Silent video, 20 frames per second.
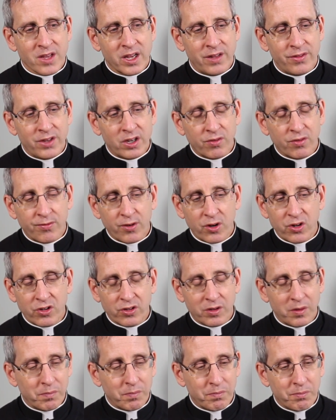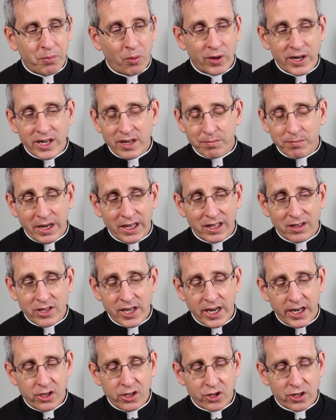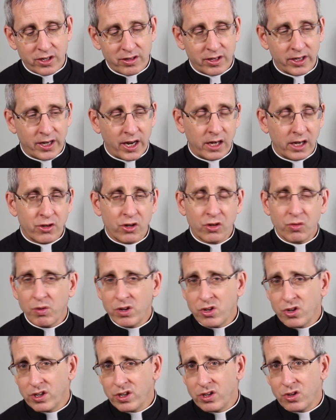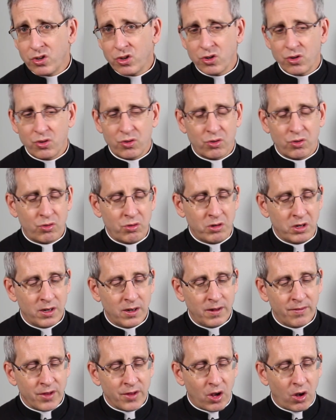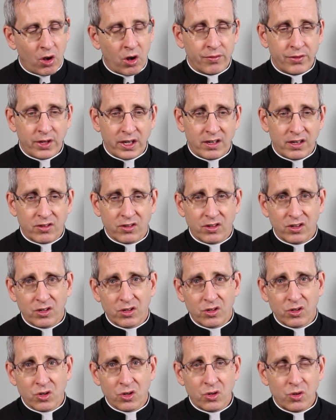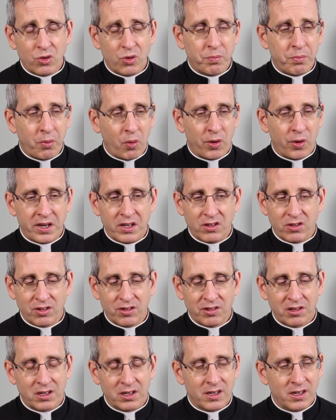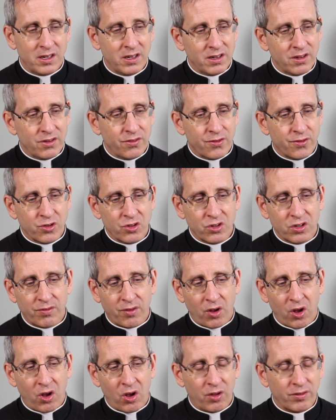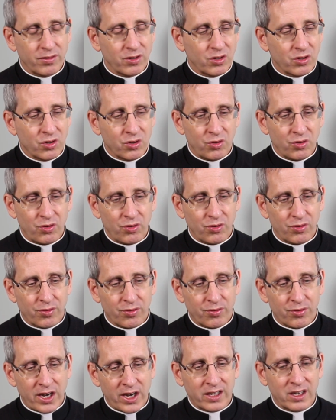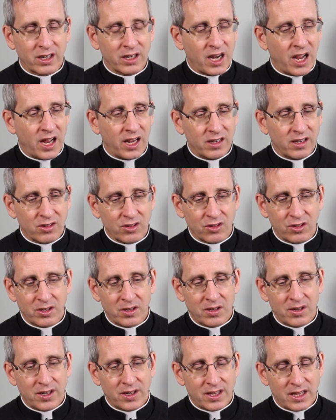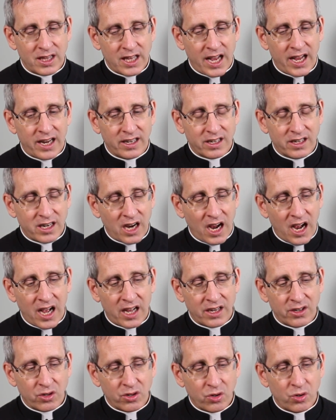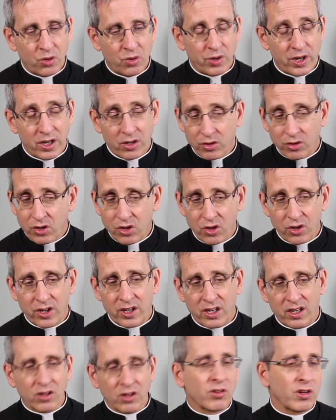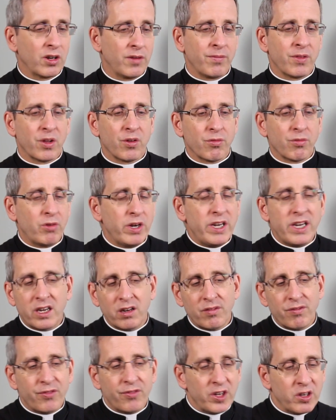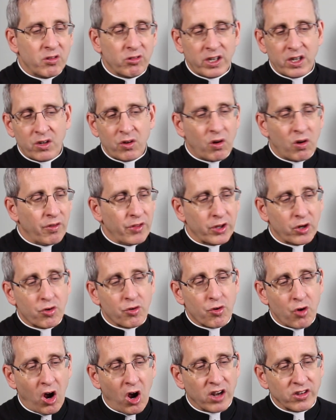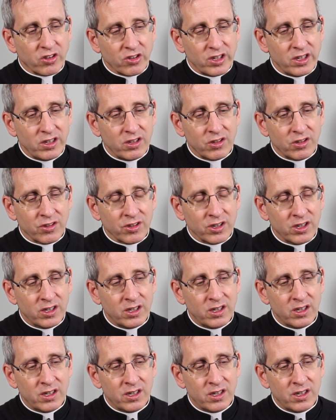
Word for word: in this first point of meditation today, I just want you to chew on these two points. First of all, to recognize that God, who is good, is reconfiguring all the crosses.